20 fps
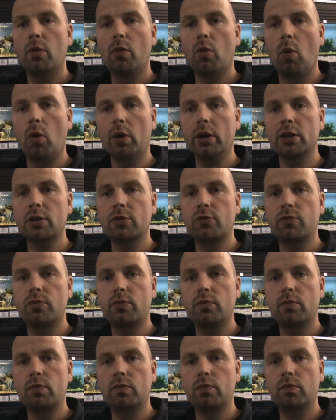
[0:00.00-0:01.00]
water's
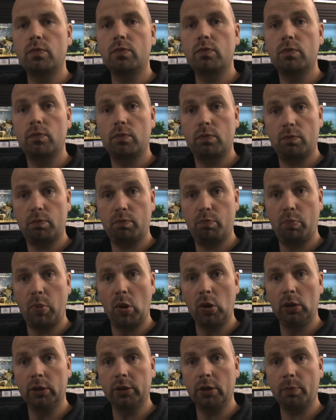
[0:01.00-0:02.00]

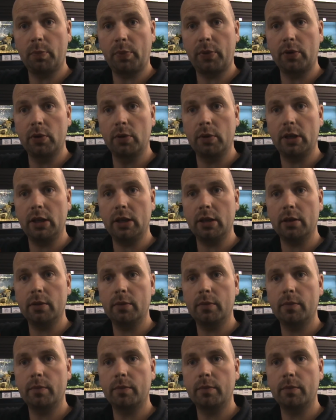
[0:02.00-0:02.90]
pulled up through here